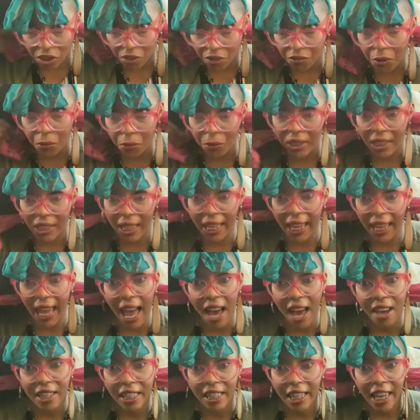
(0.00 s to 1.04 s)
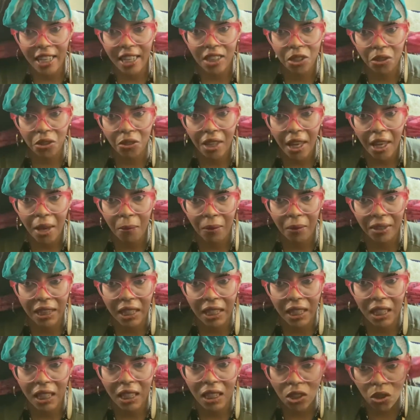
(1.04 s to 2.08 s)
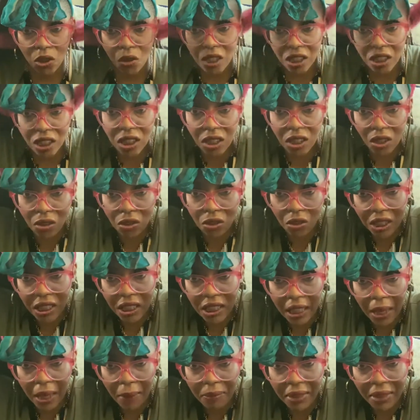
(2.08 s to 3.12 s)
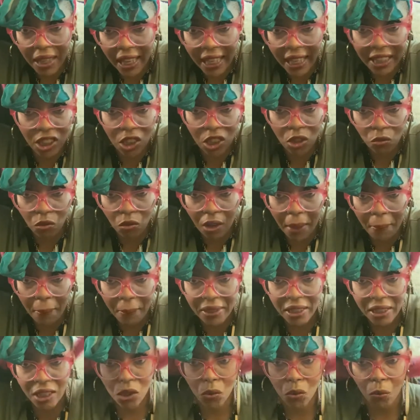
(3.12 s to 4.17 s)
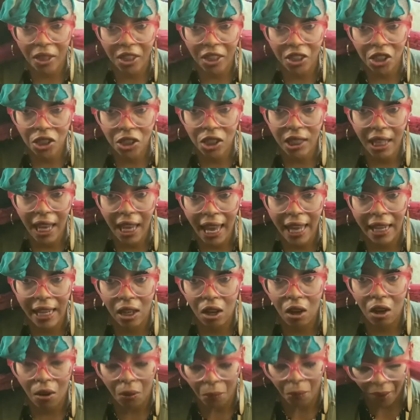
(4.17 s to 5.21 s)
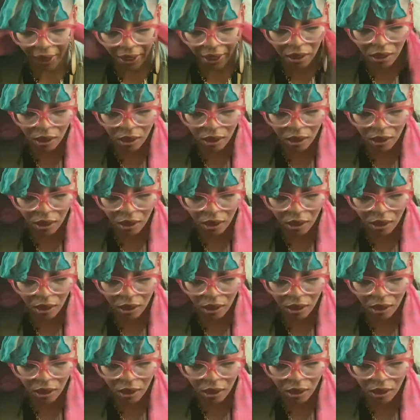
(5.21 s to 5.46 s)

if you were like, how can I do that with these? You can still do the same thing and just wrap it this way. Just tie it long ways.